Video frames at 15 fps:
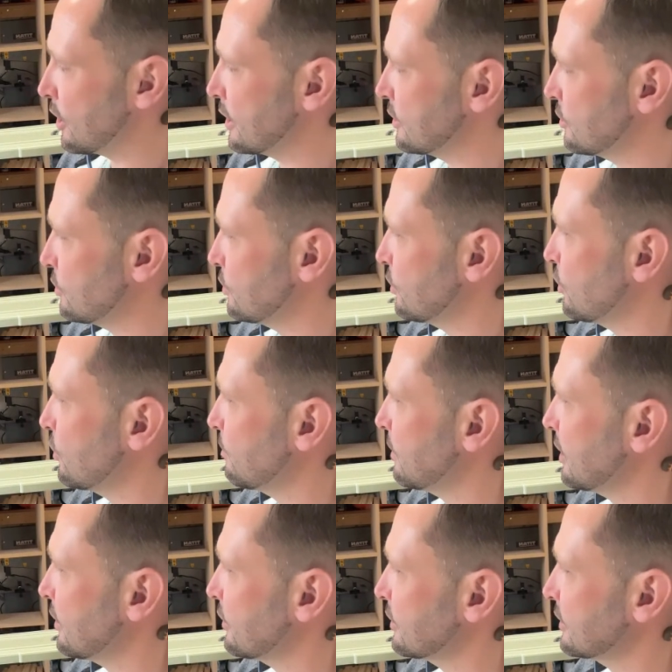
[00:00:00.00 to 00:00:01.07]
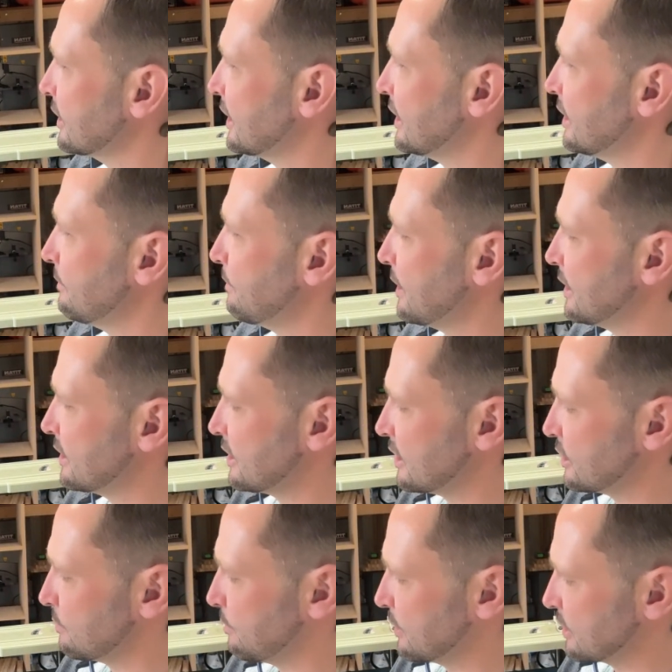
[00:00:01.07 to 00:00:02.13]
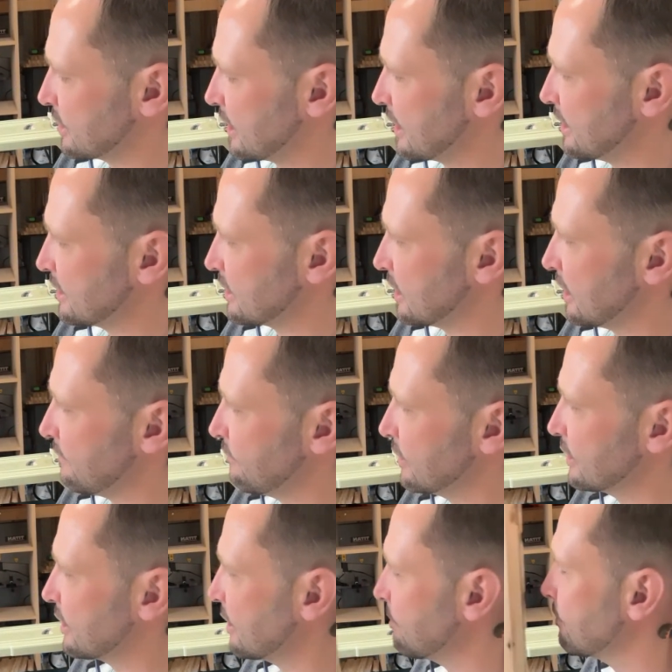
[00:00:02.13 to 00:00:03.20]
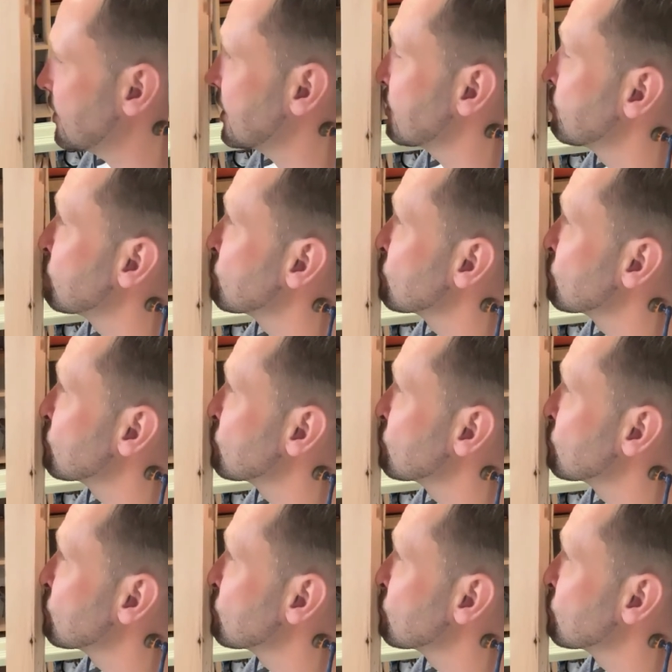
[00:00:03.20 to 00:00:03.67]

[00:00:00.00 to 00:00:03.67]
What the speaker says: I do normally on a daily basis, but it's nice. It's a lovely timber.